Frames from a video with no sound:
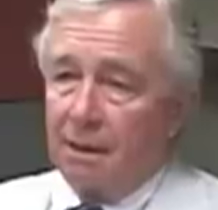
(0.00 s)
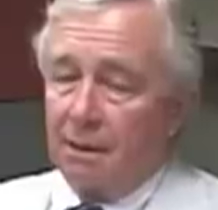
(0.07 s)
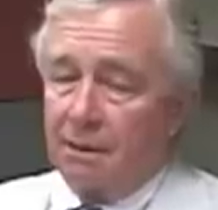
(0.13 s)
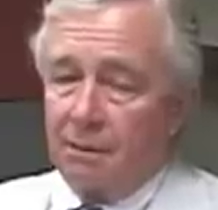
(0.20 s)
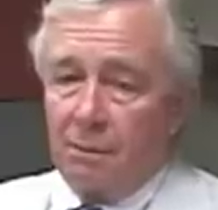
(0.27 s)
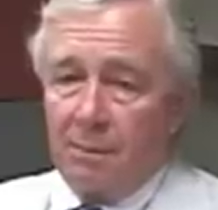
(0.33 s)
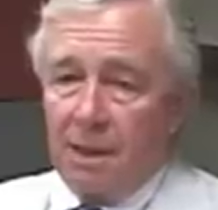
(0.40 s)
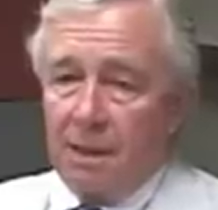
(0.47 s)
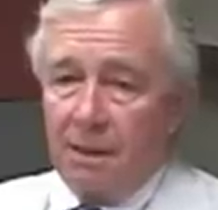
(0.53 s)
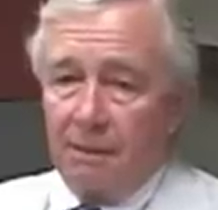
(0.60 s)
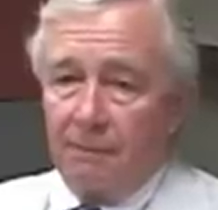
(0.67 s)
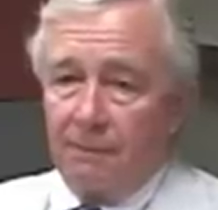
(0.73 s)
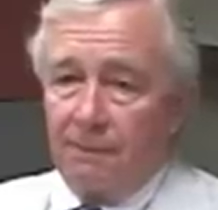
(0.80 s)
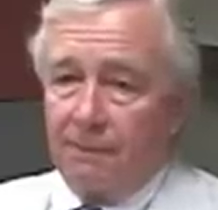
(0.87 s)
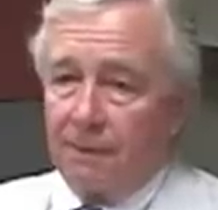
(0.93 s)
So many
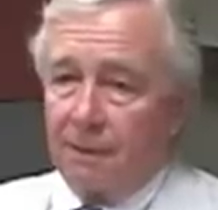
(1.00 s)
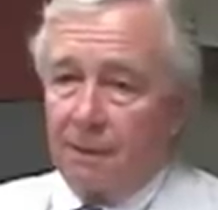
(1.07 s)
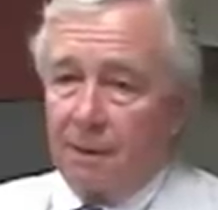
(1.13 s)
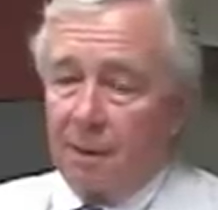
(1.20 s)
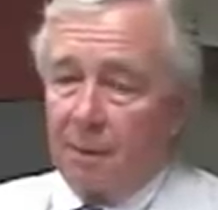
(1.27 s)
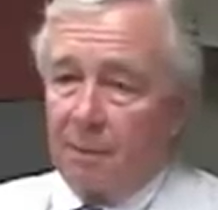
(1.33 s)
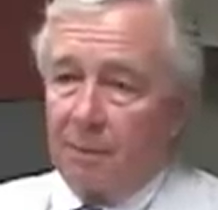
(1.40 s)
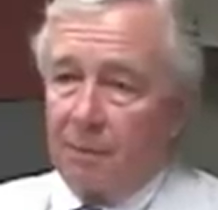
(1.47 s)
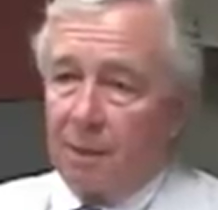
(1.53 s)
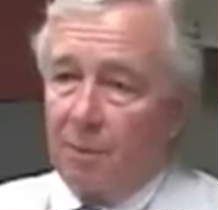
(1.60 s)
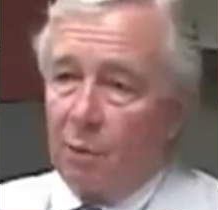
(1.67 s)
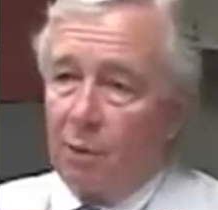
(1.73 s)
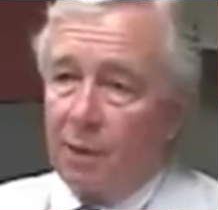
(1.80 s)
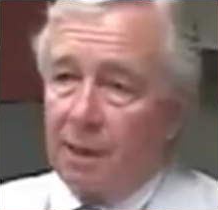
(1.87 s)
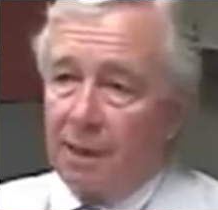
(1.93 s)
of the
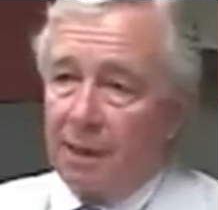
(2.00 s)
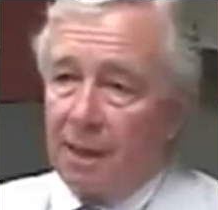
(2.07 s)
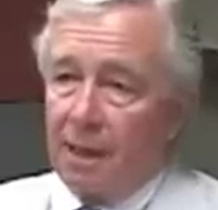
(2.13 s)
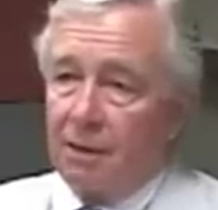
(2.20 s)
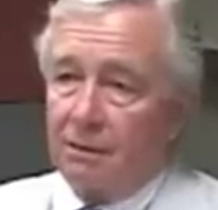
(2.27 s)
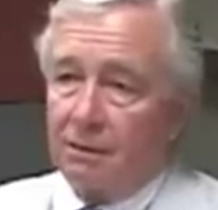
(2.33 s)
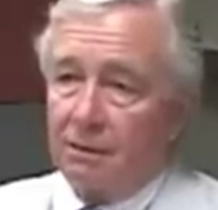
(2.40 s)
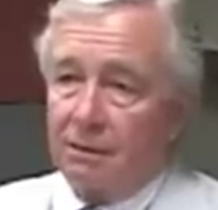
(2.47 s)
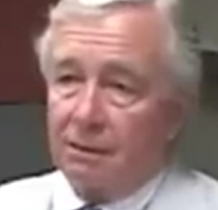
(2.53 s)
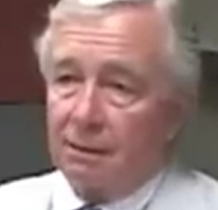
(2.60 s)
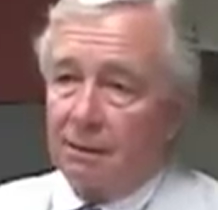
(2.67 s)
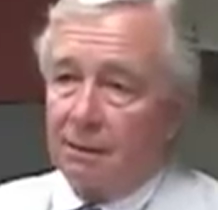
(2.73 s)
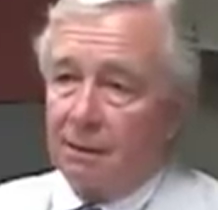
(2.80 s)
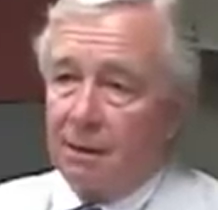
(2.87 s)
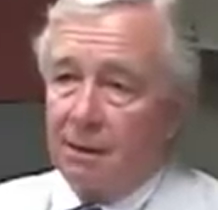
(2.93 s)
appointed cases,
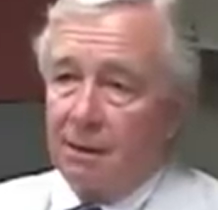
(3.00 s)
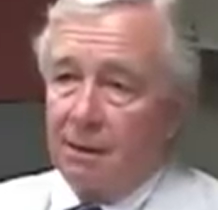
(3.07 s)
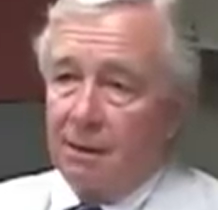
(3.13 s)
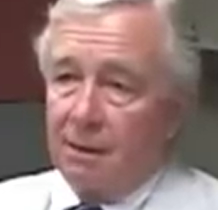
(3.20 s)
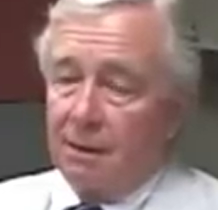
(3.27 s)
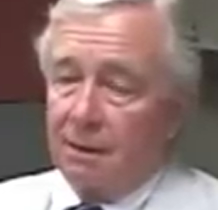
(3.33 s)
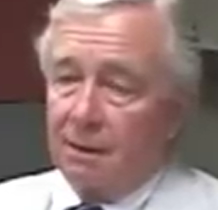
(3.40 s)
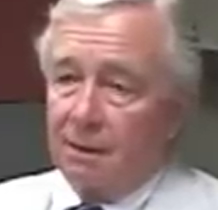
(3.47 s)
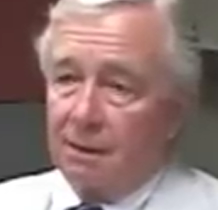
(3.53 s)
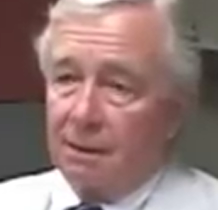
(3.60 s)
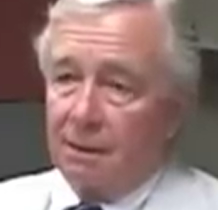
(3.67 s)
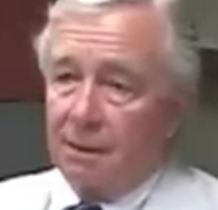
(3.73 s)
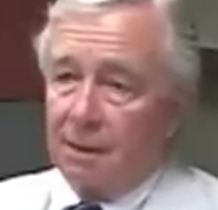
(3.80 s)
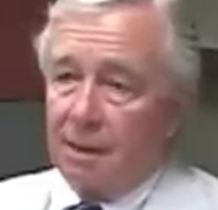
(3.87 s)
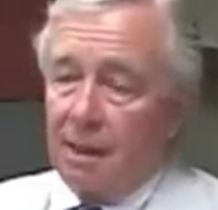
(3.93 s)

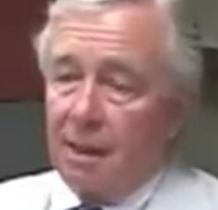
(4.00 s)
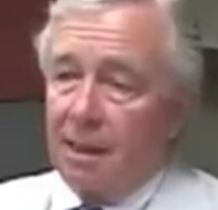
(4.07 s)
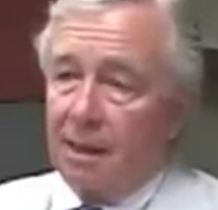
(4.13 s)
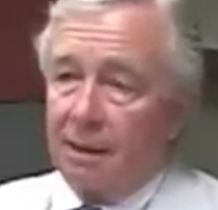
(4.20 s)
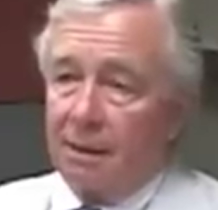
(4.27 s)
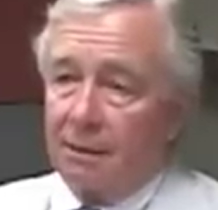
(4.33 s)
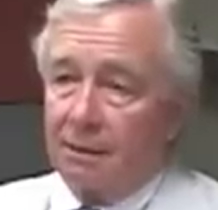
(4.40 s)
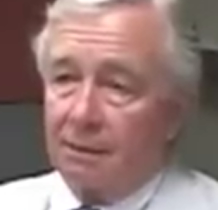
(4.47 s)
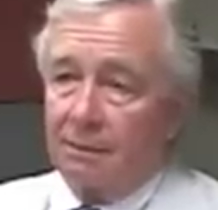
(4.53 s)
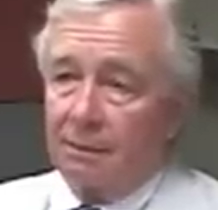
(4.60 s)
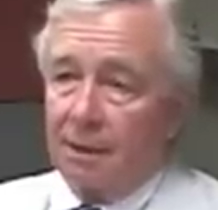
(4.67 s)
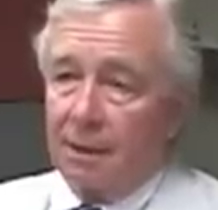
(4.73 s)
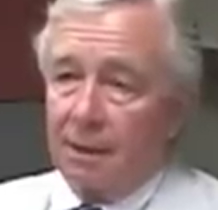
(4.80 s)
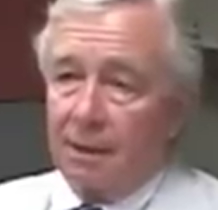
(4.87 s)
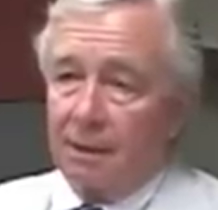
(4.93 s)
the client
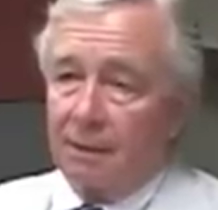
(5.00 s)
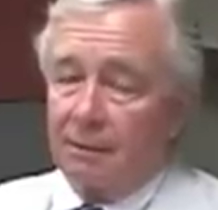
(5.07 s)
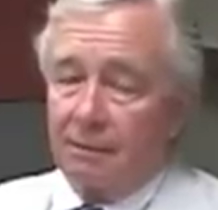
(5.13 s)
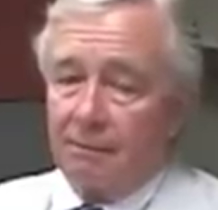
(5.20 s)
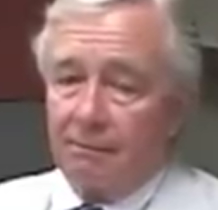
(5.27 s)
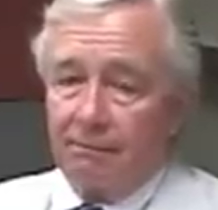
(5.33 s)
is